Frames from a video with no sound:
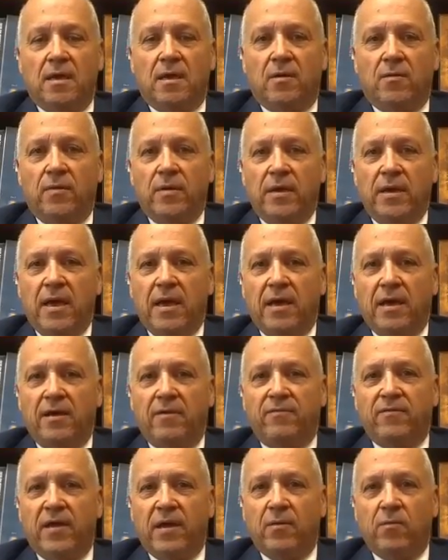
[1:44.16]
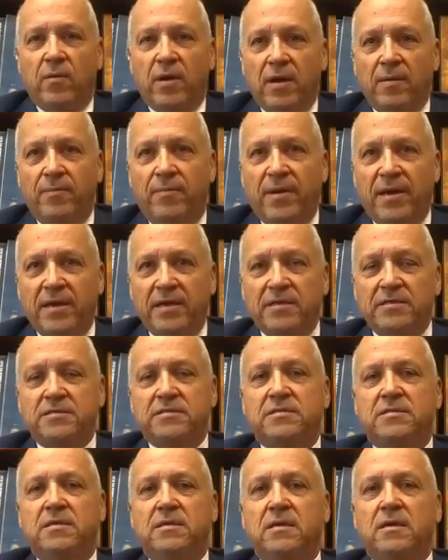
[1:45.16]
We have a
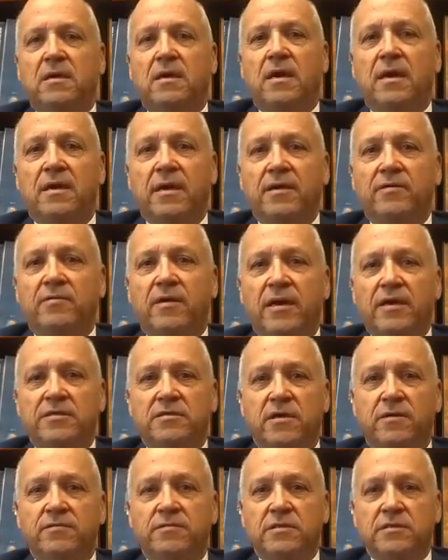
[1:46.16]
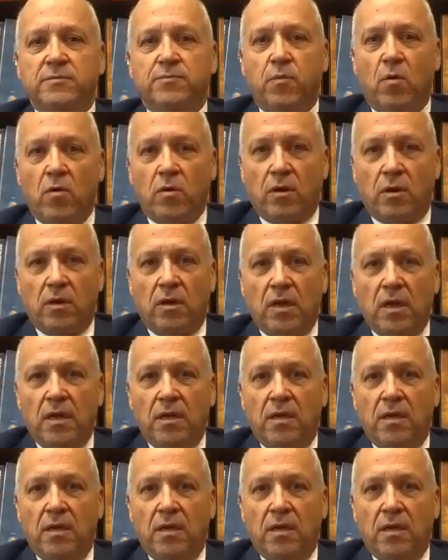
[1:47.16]
web-based electronic services portal